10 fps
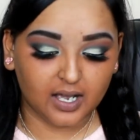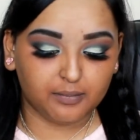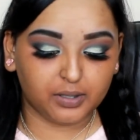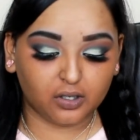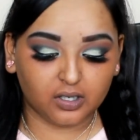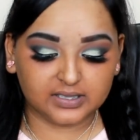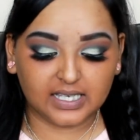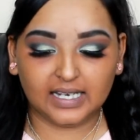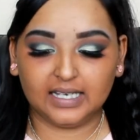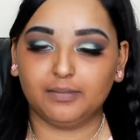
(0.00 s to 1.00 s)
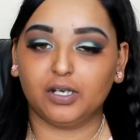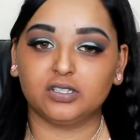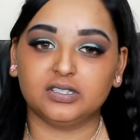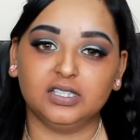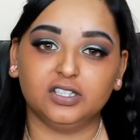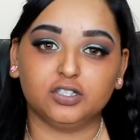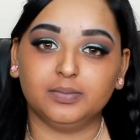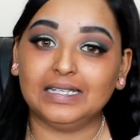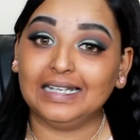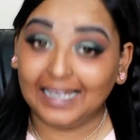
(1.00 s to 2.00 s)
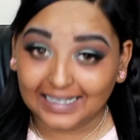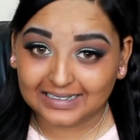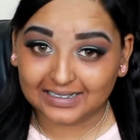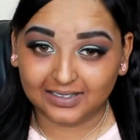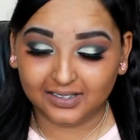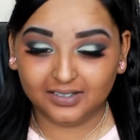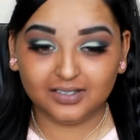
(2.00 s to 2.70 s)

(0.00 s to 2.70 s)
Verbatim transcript: because I like my concealer to be lighter